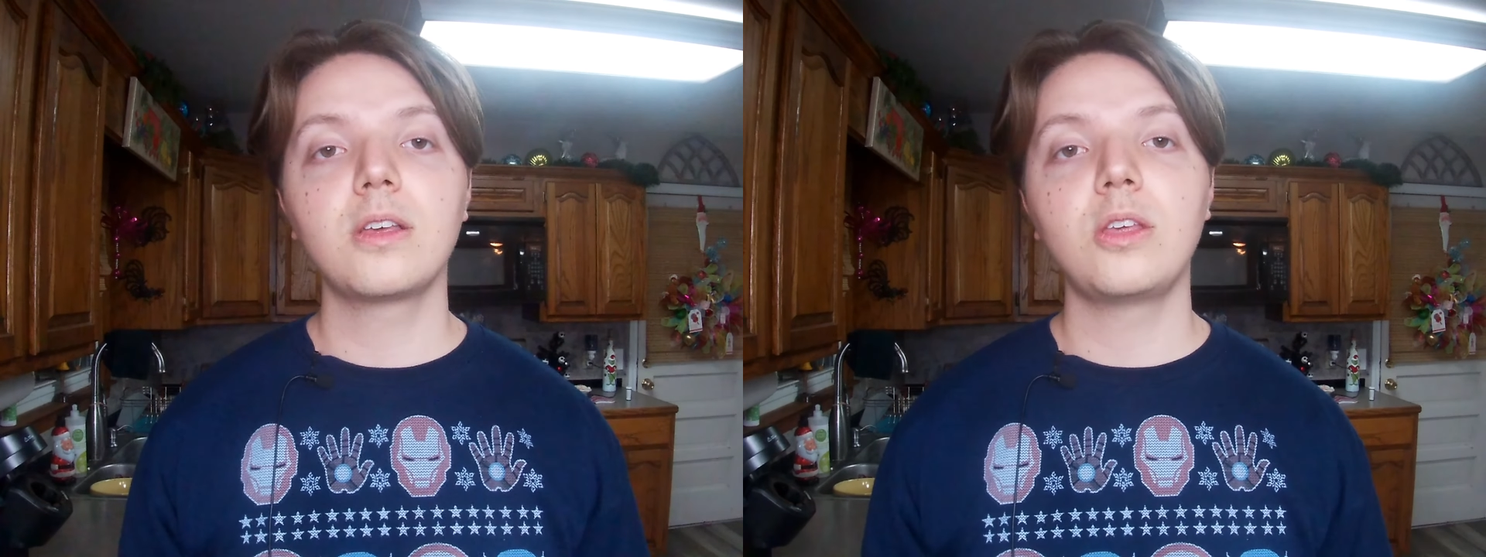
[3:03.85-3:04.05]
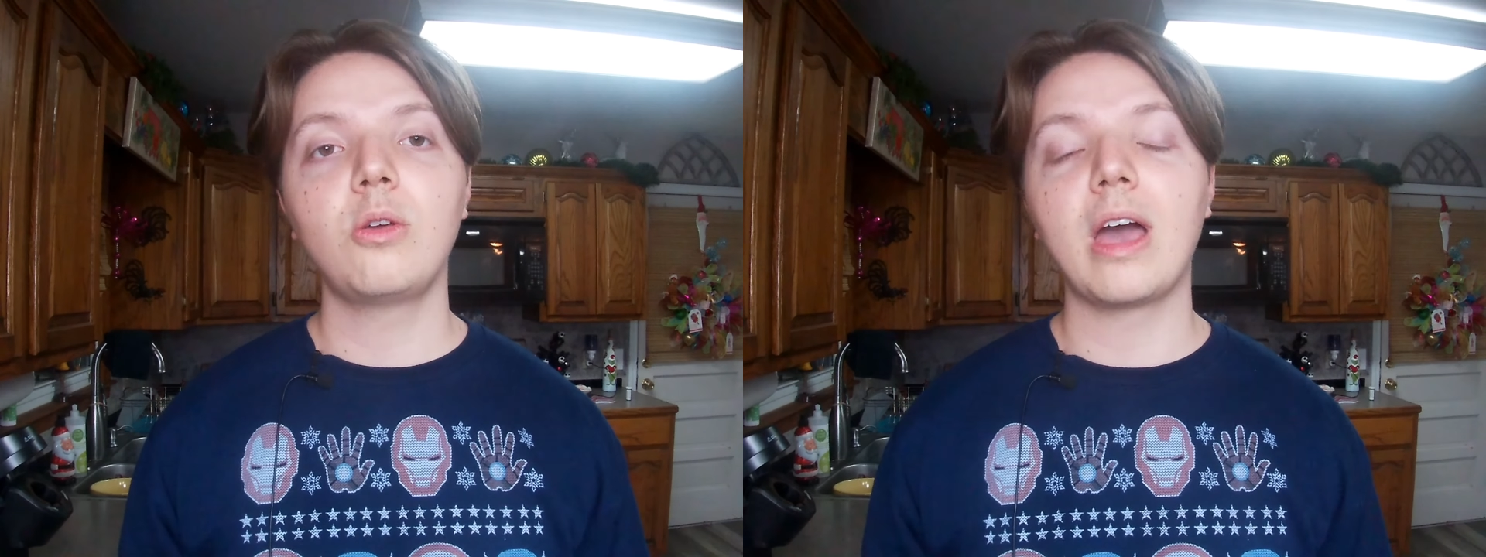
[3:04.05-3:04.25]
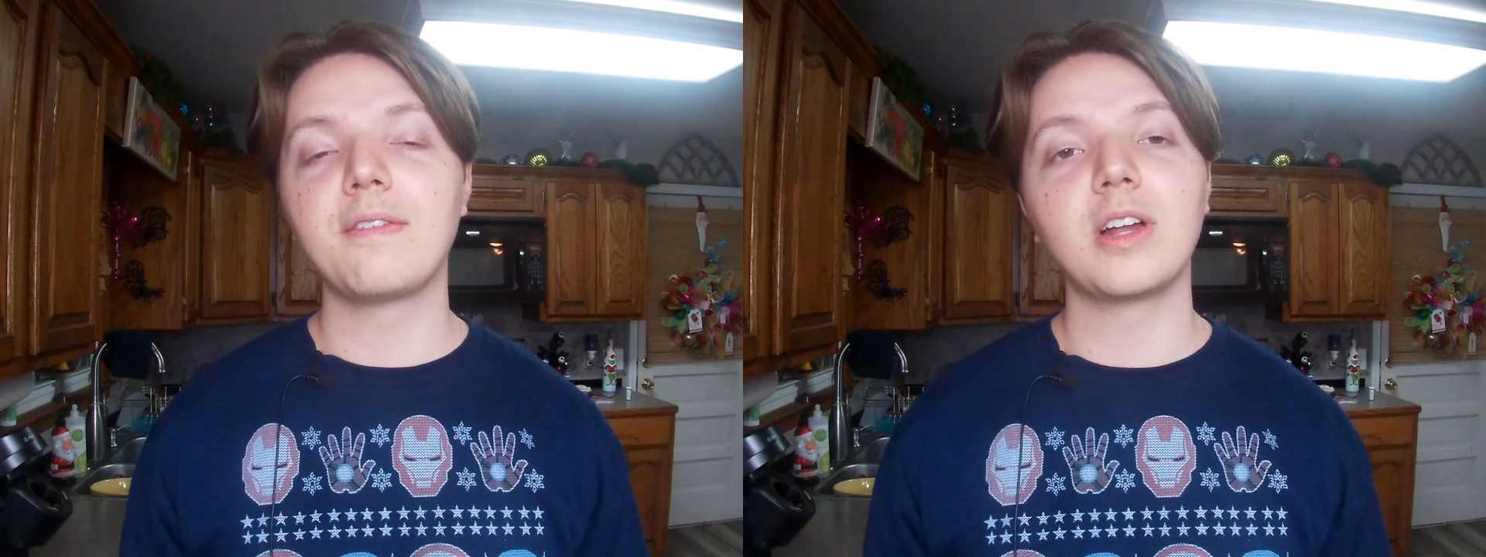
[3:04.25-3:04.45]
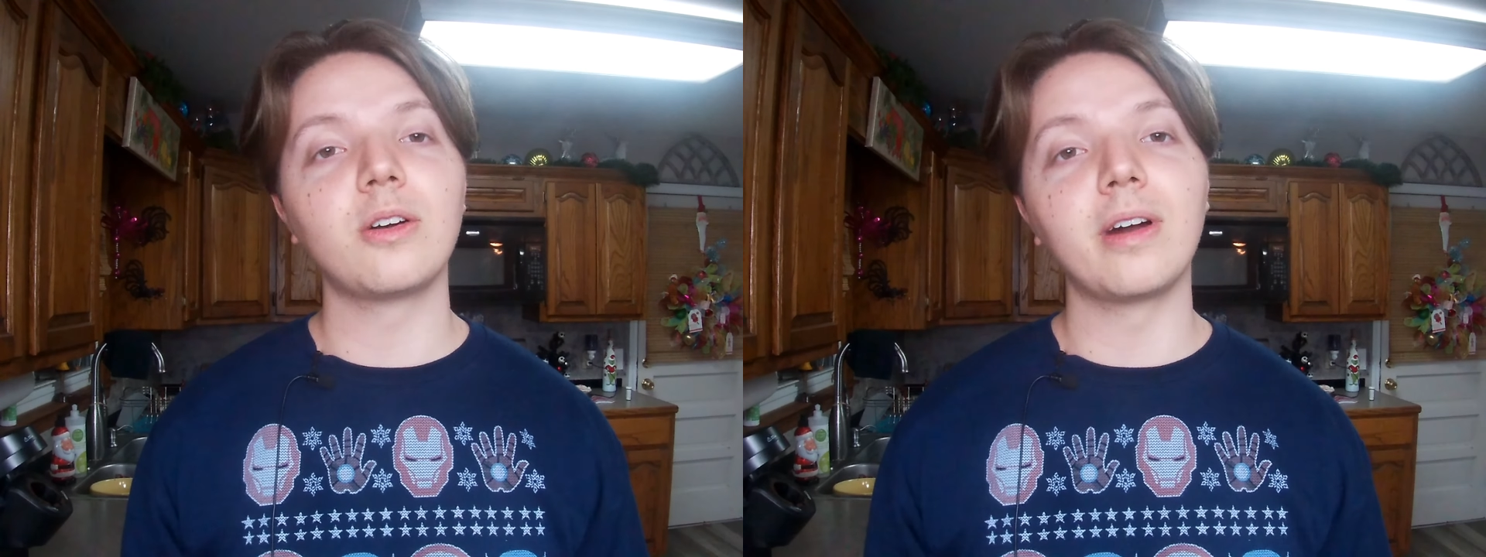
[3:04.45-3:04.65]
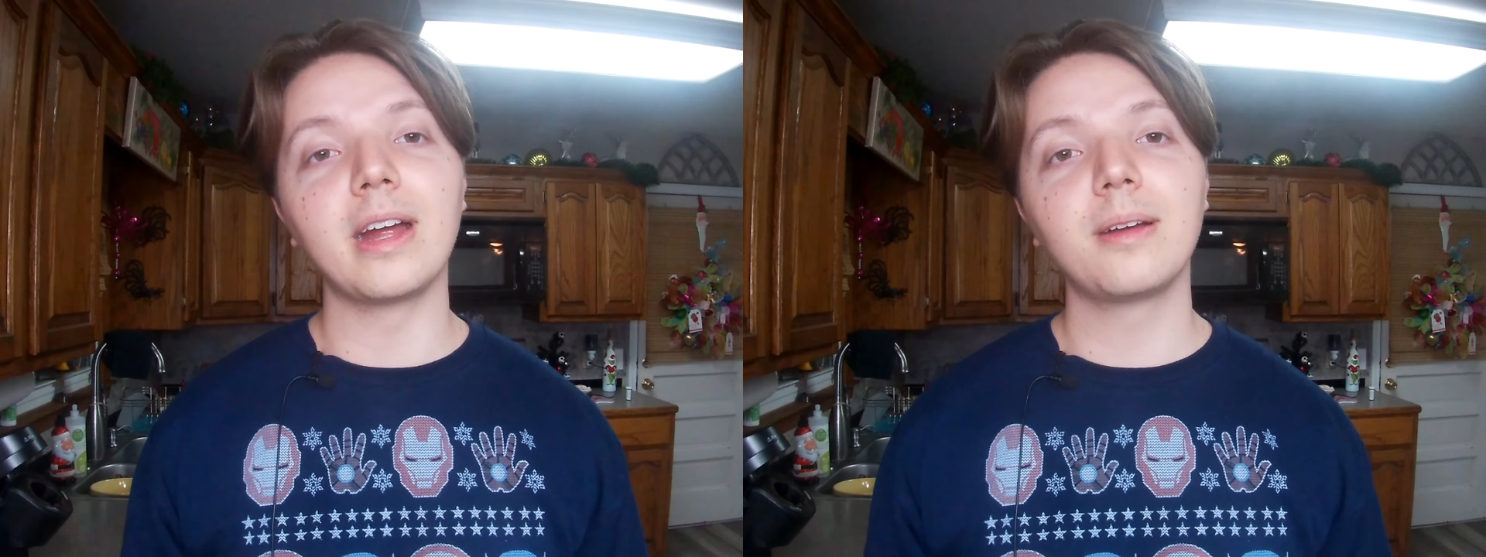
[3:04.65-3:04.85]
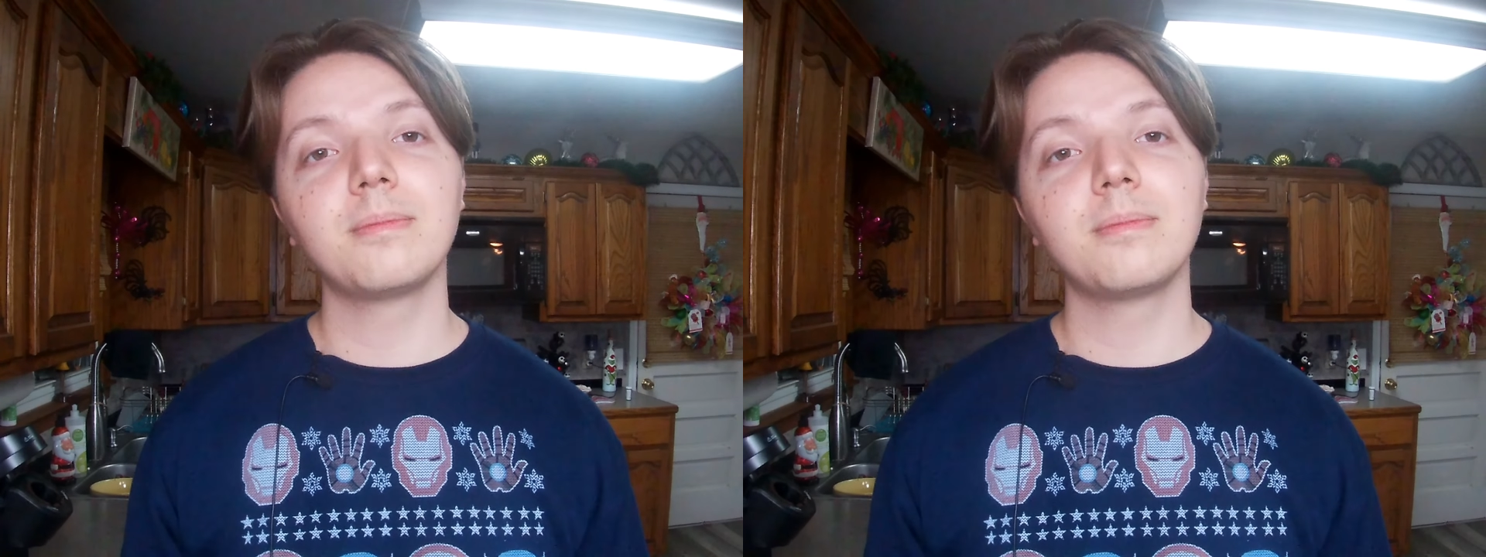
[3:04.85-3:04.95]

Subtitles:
you haven't already.